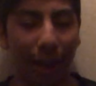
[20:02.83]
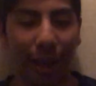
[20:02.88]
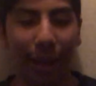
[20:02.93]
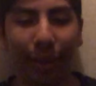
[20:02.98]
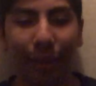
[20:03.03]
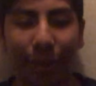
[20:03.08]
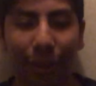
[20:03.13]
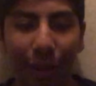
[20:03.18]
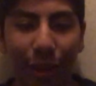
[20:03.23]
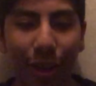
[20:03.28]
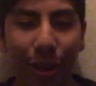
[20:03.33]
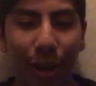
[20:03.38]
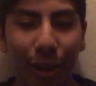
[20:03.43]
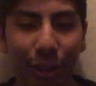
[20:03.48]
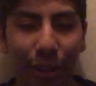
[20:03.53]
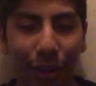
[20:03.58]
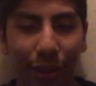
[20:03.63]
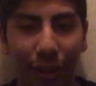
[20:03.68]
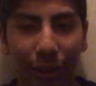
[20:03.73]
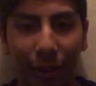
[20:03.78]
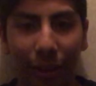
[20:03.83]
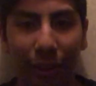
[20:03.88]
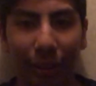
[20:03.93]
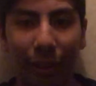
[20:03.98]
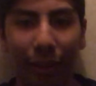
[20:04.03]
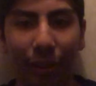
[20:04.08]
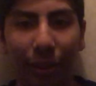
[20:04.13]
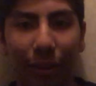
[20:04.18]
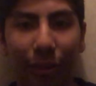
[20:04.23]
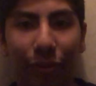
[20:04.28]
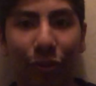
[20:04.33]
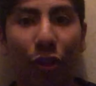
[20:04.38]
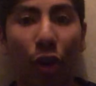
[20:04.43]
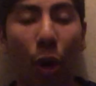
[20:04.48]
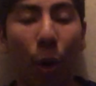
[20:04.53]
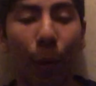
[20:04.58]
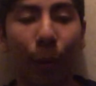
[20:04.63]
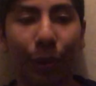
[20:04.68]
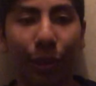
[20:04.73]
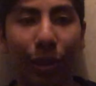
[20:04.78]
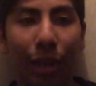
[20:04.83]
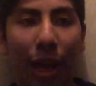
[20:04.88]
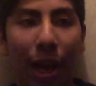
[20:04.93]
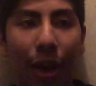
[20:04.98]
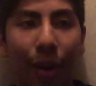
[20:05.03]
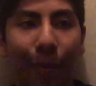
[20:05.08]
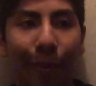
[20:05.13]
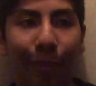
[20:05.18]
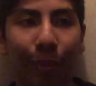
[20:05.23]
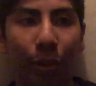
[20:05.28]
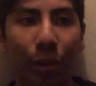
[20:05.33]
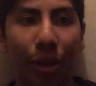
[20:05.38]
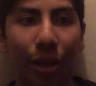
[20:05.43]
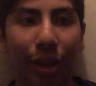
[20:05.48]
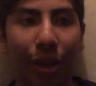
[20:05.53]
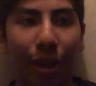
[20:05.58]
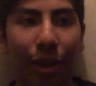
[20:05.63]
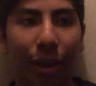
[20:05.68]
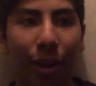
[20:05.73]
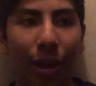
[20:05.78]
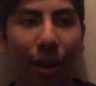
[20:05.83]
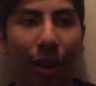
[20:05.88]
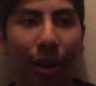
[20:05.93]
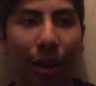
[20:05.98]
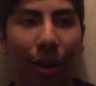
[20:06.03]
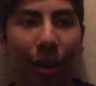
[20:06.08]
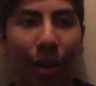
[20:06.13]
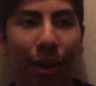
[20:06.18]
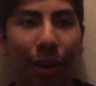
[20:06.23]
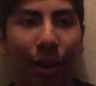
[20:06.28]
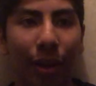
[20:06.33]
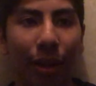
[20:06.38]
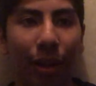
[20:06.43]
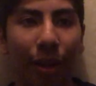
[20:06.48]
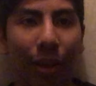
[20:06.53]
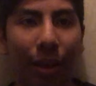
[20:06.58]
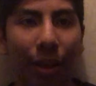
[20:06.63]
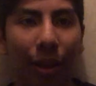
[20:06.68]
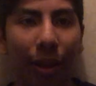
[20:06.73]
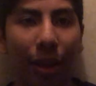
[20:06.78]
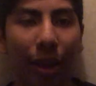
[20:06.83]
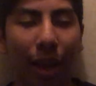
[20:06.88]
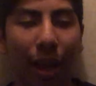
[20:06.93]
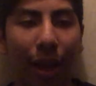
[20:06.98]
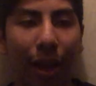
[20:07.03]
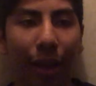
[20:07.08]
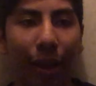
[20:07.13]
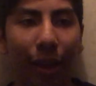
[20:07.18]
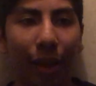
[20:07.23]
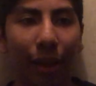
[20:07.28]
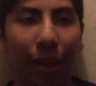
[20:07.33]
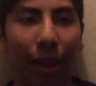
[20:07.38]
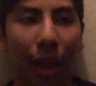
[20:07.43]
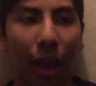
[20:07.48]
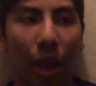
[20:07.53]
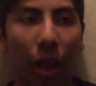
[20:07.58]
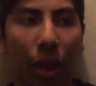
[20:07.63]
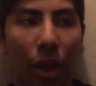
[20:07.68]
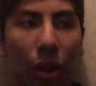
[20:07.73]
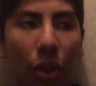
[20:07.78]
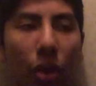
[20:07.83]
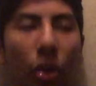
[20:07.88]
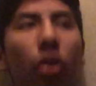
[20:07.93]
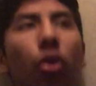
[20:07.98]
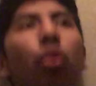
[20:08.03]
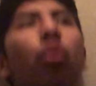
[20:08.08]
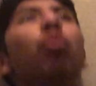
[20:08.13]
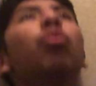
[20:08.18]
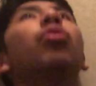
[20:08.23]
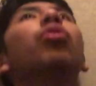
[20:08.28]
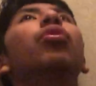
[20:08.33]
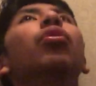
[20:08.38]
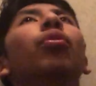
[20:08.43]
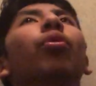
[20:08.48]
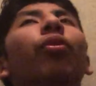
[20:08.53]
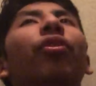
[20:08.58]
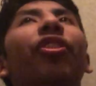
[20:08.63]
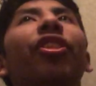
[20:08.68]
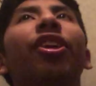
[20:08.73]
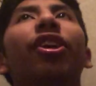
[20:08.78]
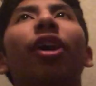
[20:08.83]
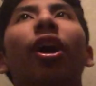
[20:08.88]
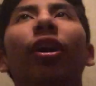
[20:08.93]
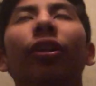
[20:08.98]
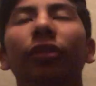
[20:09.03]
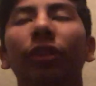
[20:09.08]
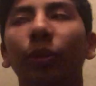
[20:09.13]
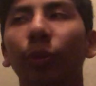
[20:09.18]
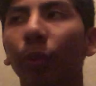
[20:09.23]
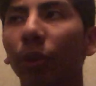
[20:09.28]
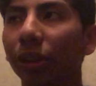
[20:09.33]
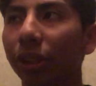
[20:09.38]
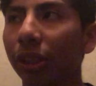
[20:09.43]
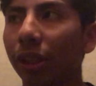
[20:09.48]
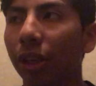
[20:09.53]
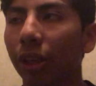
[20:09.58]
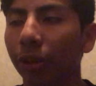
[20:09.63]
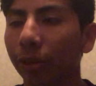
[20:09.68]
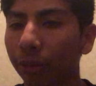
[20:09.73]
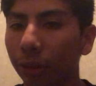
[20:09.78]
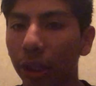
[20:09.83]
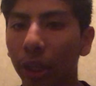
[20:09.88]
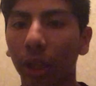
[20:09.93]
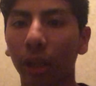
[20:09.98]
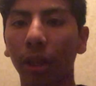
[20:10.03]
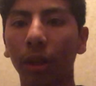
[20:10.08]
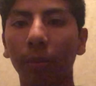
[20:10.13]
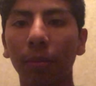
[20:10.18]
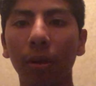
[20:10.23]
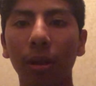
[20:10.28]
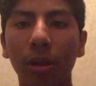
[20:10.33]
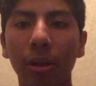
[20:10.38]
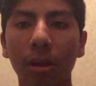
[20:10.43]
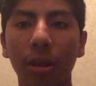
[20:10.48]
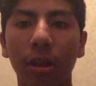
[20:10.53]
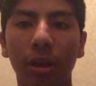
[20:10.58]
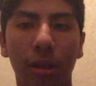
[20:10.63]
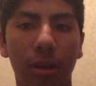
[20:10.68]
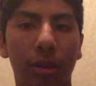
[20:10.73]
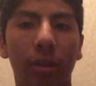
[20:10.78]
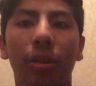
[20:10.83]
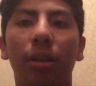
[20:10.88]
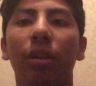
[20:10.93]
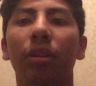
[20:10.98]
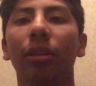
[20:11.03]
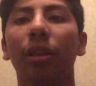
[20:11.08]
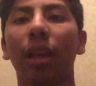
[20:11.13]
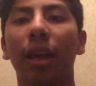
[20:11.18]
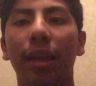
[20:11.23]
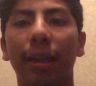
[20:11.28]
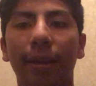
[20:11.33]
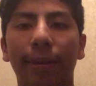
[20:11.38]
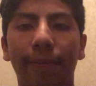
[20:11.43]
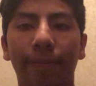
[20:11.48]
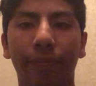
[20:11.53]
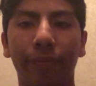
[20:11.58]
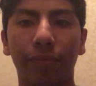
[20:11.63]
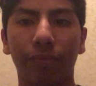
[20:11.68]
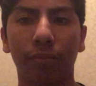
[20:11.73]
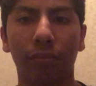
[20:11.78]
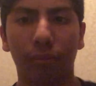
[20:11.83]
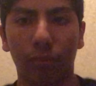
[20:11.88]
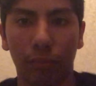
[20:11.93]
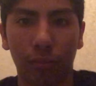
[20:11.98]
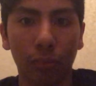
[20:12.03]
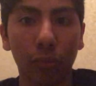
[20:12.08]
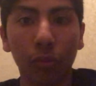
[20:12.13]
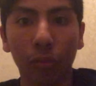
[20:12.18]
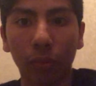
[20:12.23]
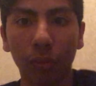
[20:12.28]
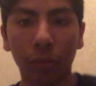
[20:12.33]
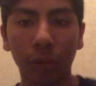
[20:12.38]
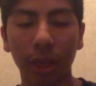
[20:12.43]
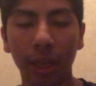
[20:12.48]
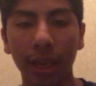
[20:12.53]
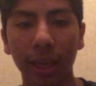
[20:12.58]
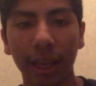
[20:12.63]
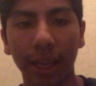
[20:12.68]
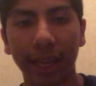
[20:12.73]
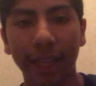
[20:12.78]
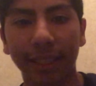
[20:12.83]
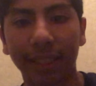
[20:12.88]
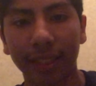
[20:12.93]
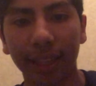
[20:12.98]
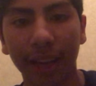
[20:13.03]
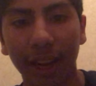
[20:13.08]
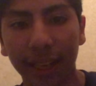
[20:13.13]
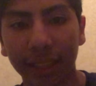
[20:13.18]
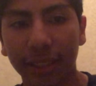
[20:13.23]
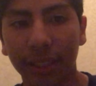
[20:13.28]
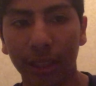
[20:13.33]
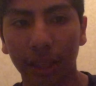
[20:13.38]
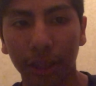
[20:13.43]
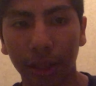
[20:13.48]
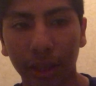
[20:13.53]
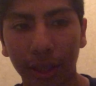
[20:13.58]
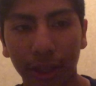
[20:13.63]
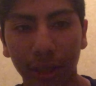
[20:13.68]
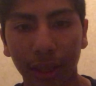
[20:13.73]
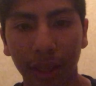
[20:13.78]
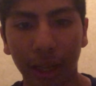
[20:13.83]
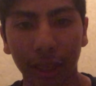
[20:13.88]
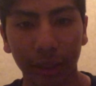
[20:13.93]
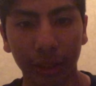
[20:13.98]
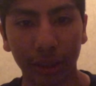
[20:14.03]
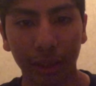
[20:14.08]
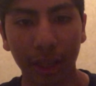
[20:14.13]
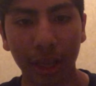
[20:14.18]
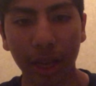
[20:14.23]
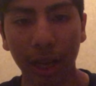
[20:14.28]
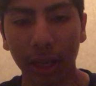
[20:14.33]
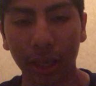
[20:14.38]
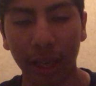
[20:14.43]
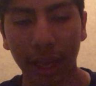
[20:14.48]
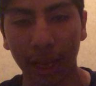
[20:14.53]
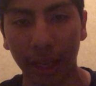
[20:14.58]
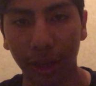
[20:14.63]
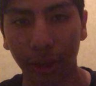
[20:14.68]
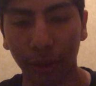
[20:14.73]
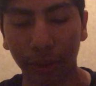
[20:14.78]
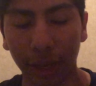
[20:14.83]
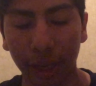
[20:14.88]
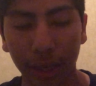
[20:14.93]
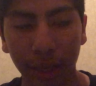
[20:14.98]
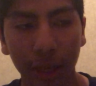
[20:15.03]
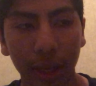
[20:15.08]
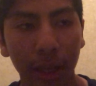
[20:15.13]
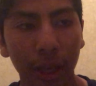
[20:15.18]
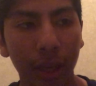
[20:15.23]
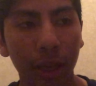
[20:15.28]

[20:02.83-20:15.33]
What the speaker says: And Theon just falls down bleeding. And, like, you knew Theon wasn't going to kill him. Because, like, it's the Night King. Like, Theon can't kill that.